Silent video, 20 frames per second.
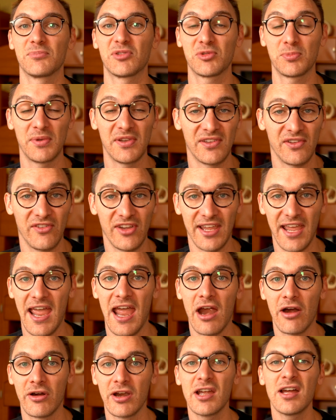specific
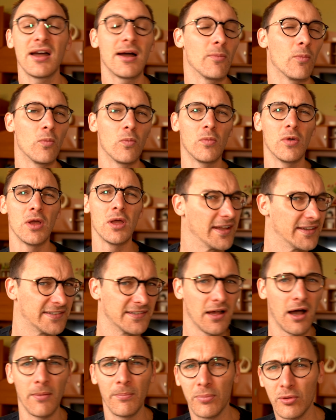area and
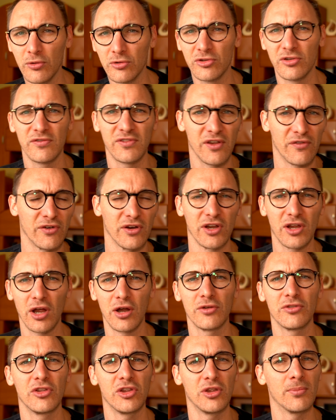examples of different
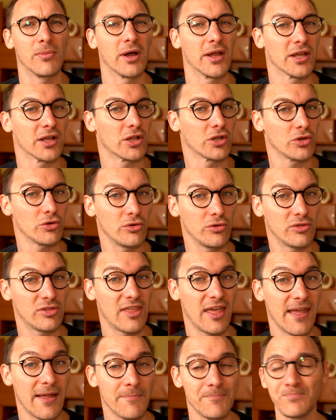code that you might include
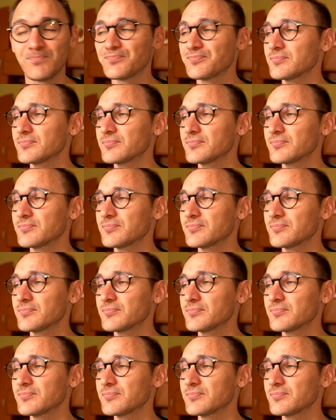there